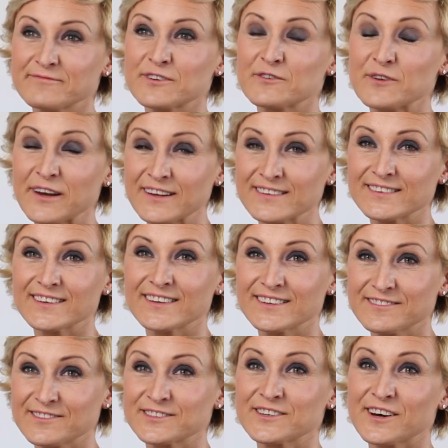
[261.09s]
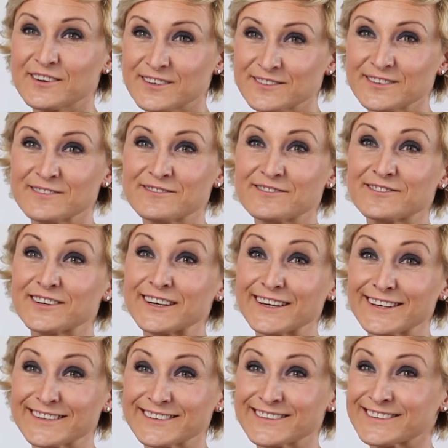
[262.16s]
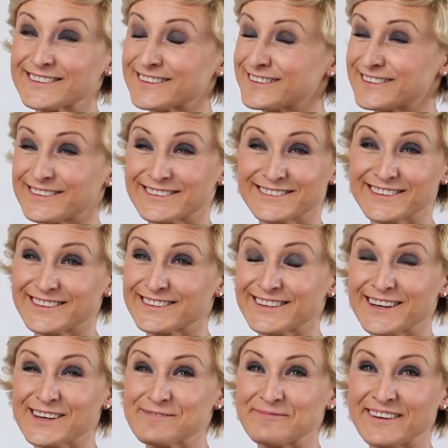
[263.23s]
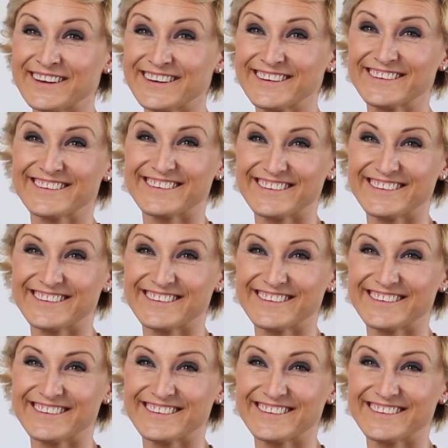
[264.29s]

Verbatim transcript: crazy photography freaks just like me,